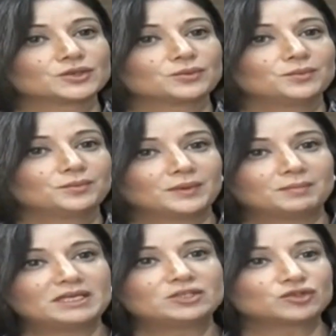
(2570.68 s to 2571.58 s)
So
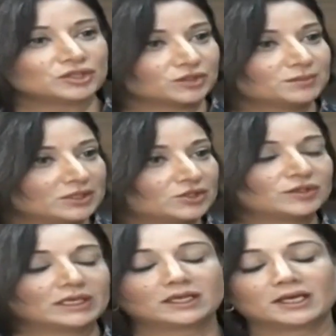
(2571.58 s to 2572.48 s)

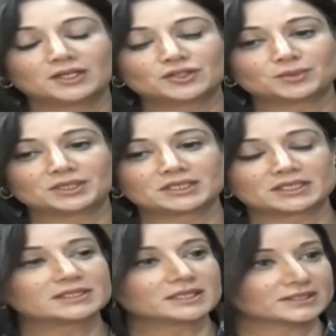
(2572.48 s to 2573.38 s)
military-to-military engagement
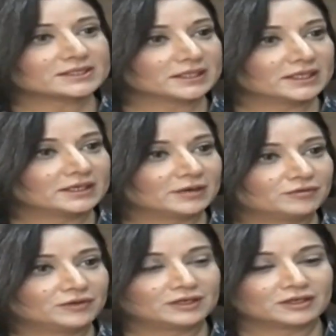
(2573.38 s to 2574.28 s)
exists in
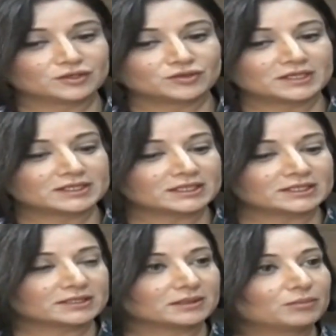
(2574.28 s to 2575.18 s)
every country.
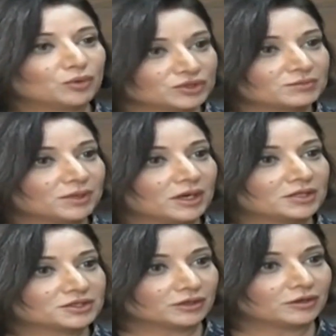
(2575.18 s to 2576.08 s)
It's an important
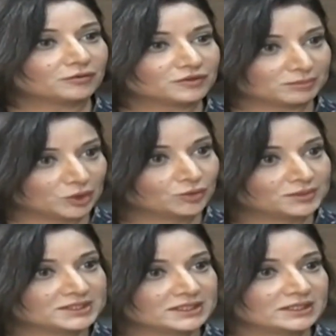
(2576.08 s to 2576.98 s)
part of
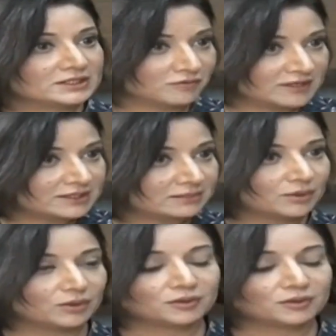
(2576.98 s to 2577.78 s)
diplomacy, defense